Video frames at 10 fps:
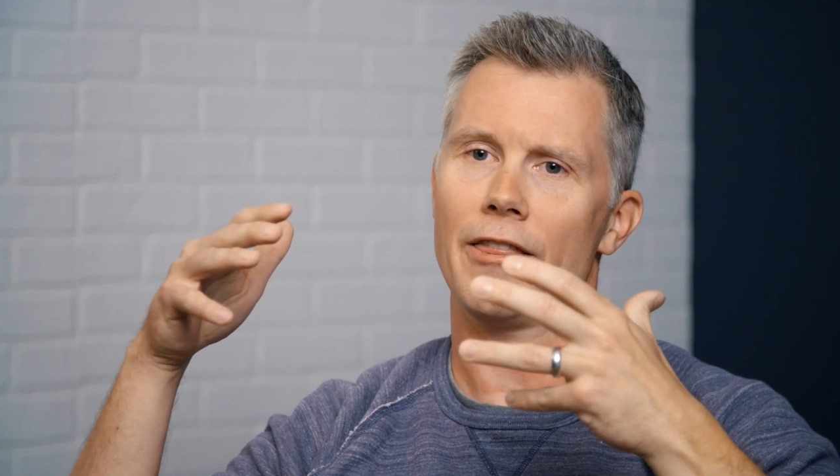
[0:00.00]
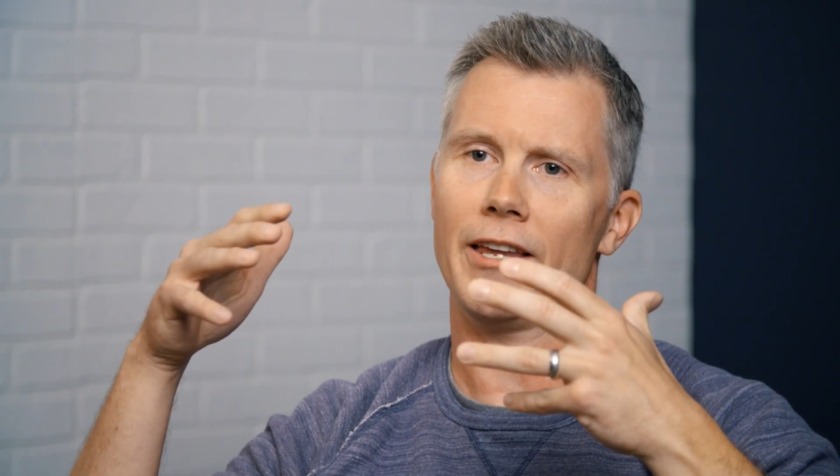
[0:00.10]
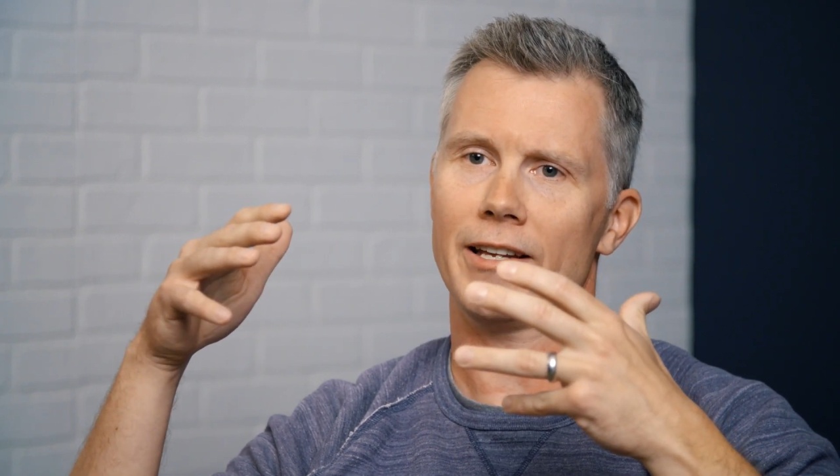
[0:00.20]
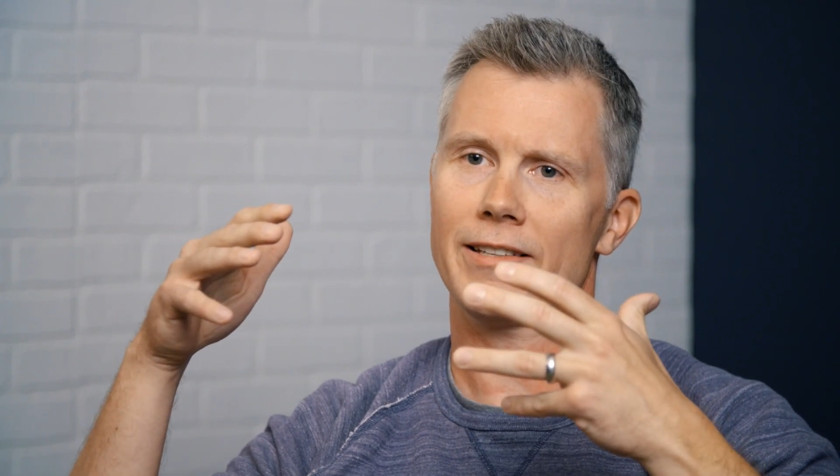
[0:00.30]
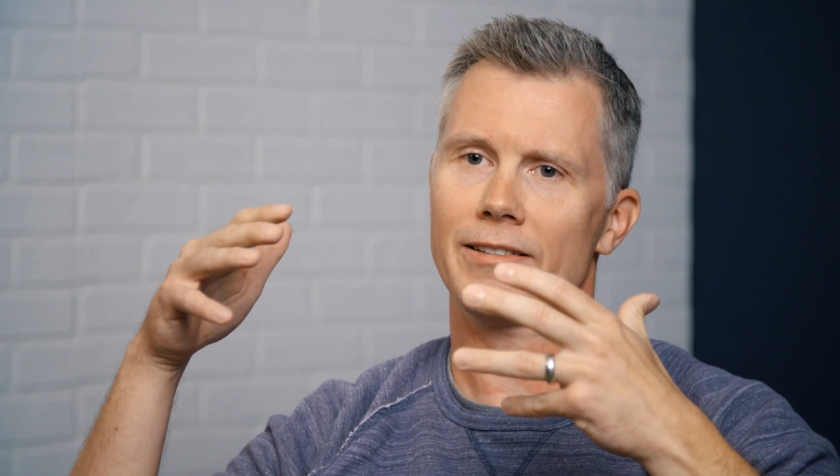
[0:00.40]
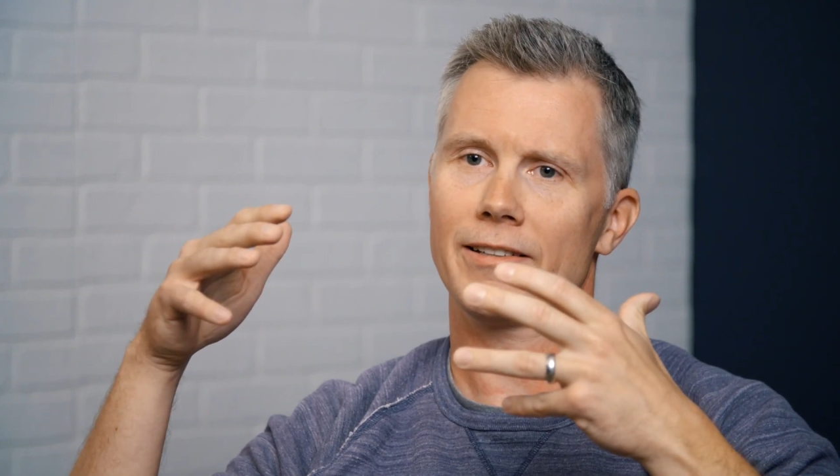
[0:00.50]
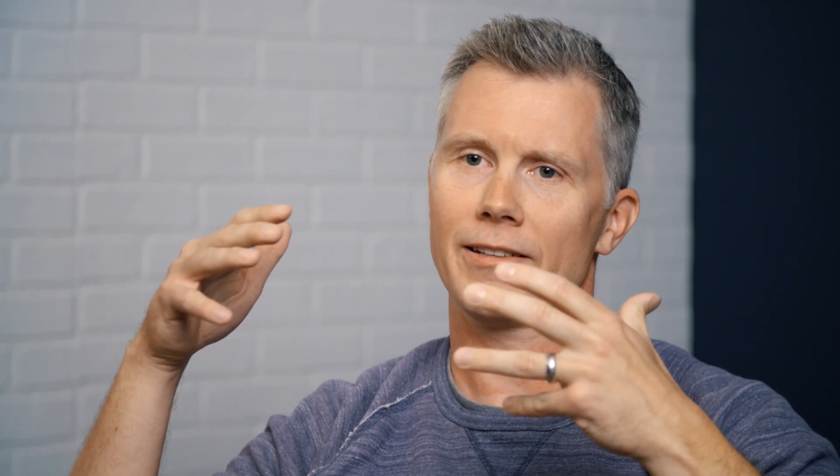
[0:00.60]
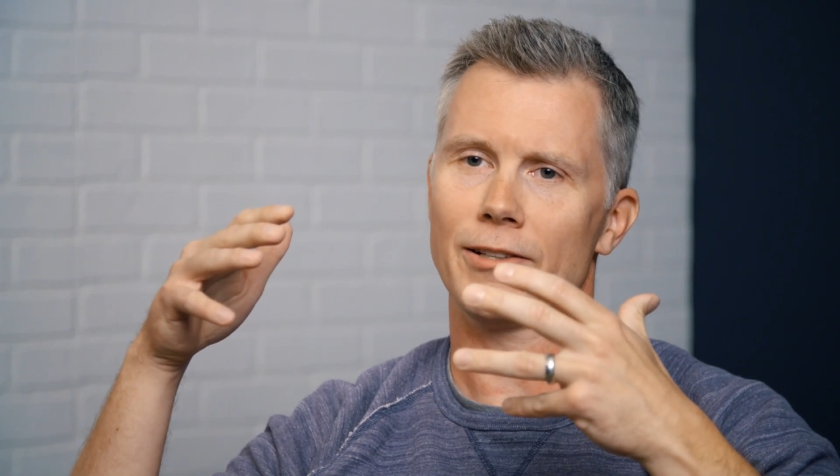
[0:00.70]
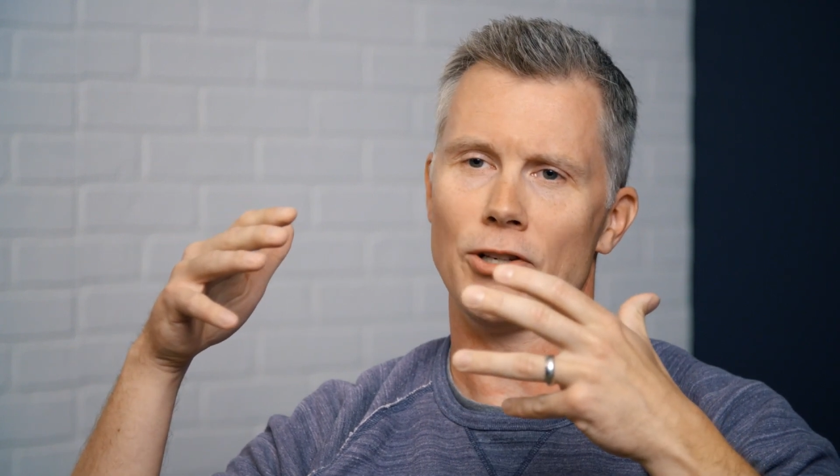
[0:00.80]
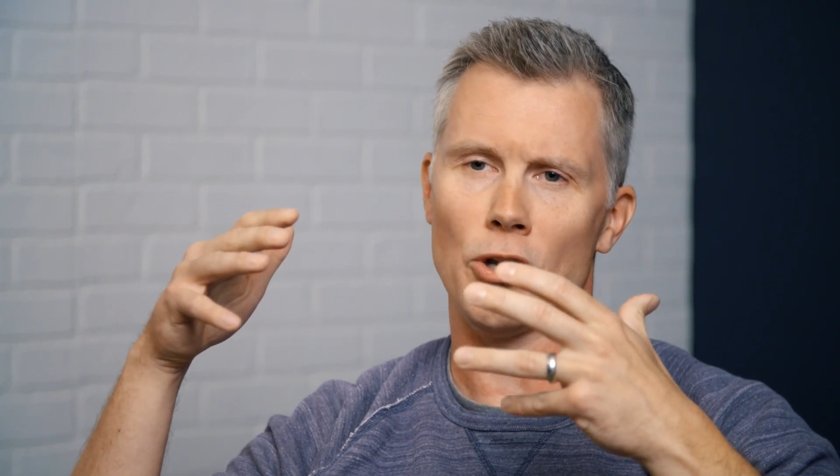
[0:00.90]

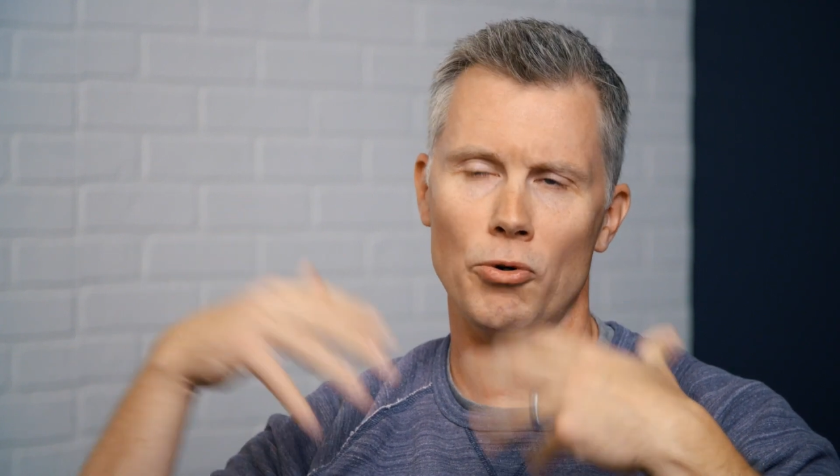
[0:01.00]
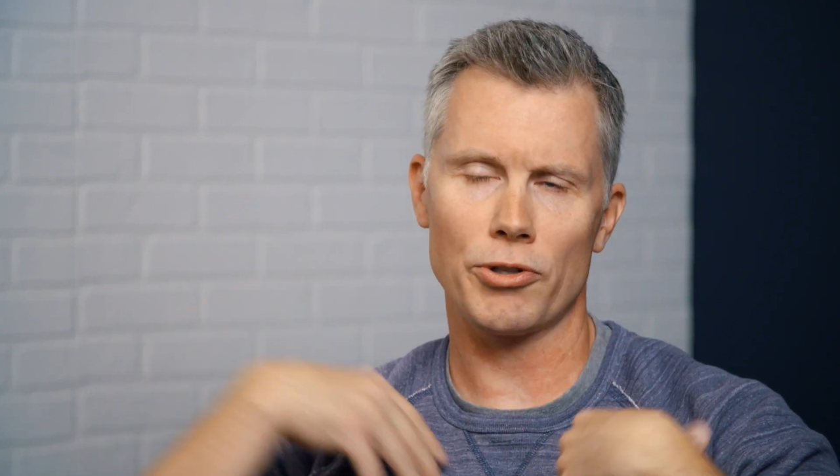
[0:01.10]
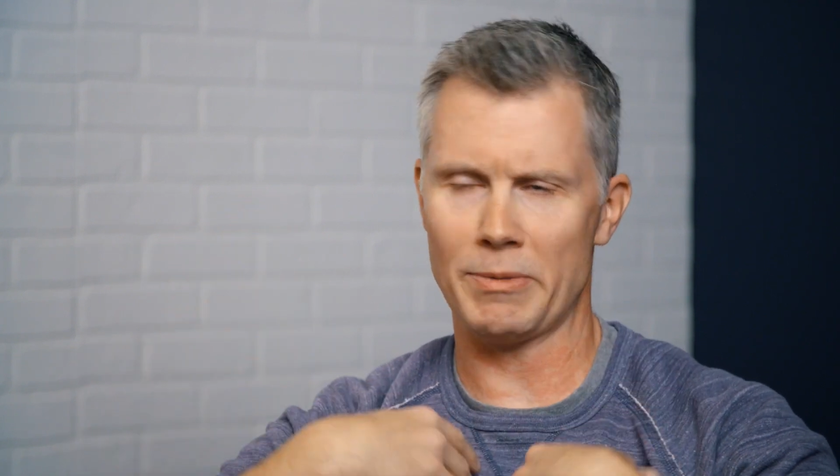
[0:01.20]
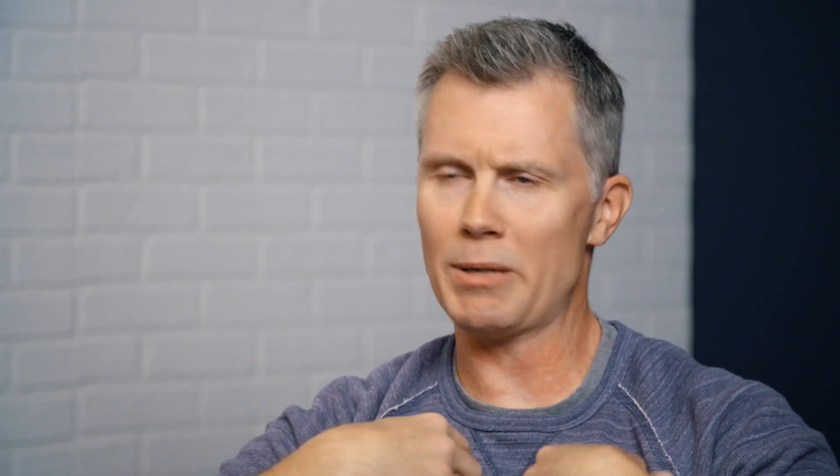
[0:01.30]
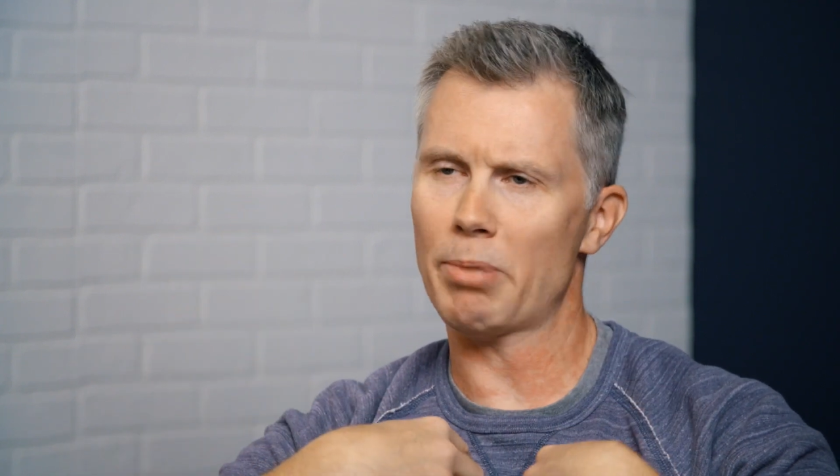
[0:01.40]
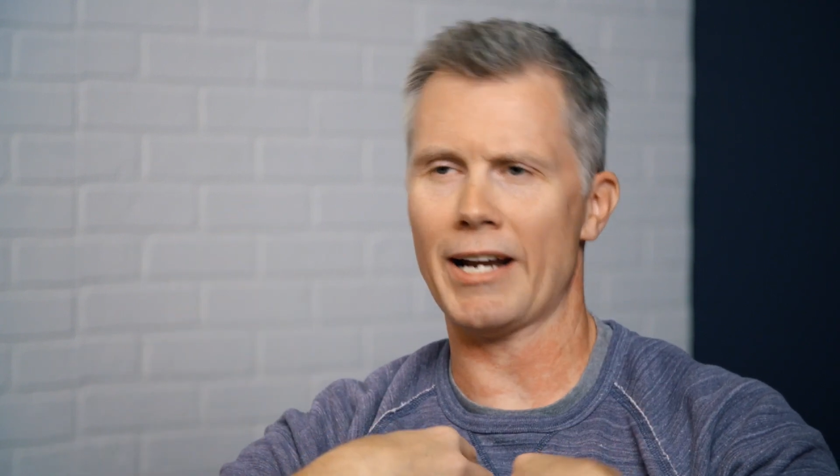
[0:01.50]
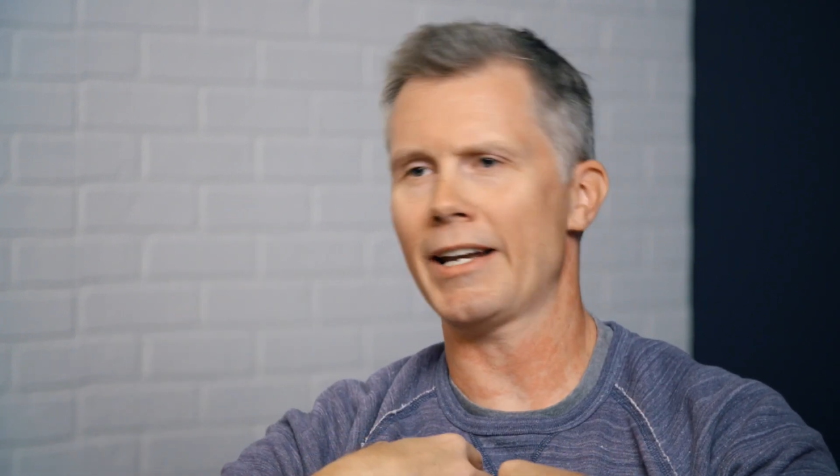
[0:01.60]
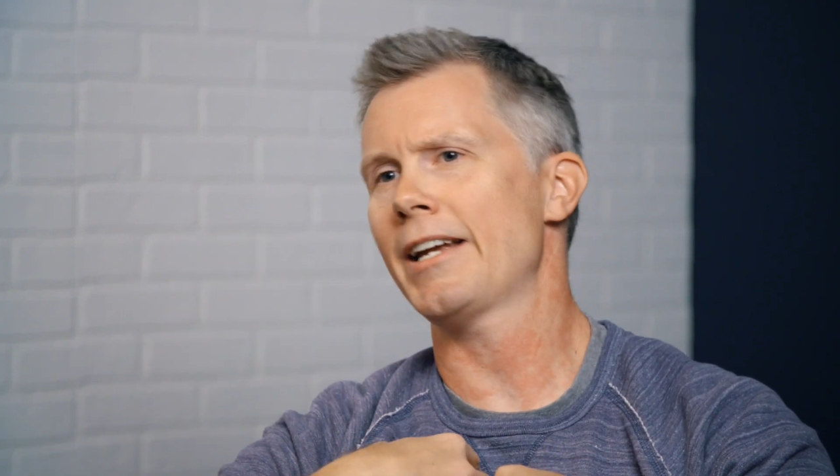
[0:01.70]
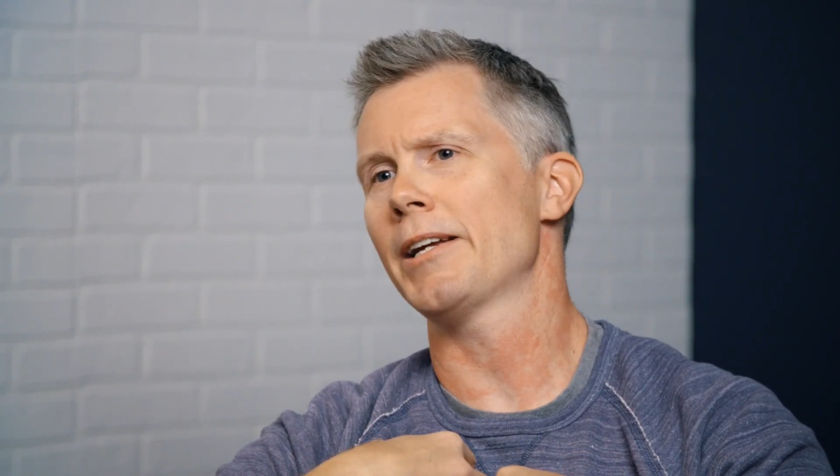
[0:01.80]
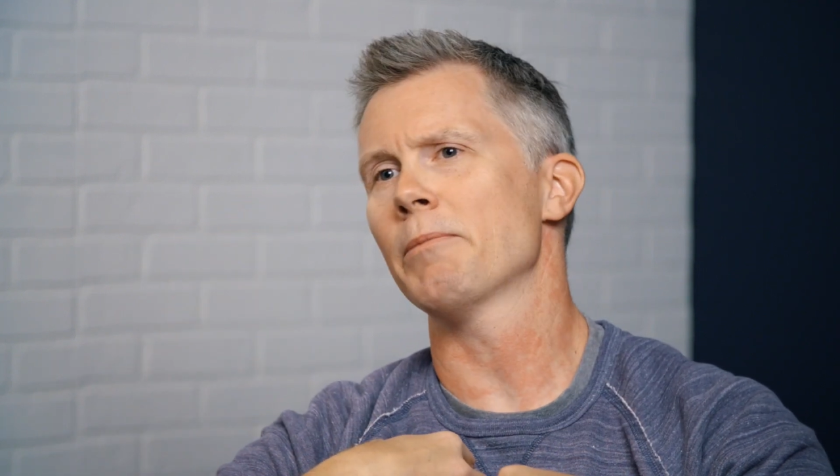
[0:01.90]
that knows me by
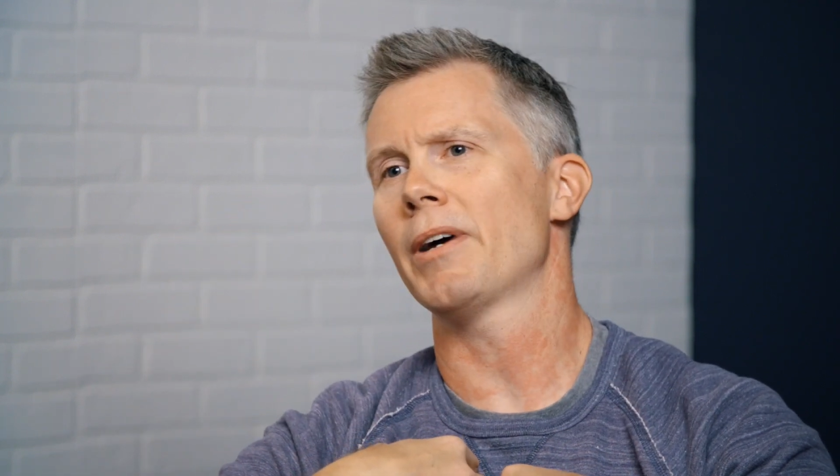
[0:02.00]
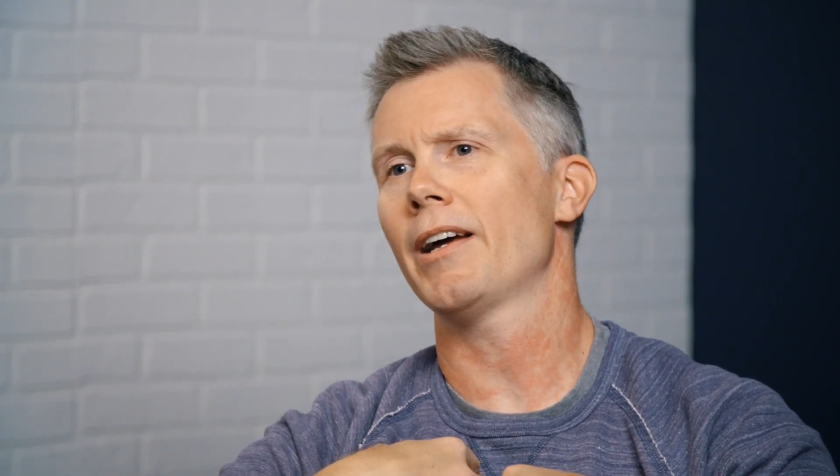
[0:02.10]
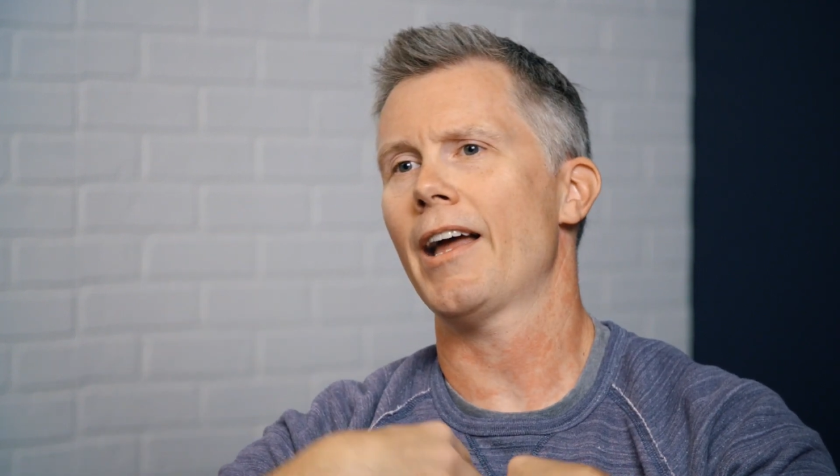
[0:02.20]
name.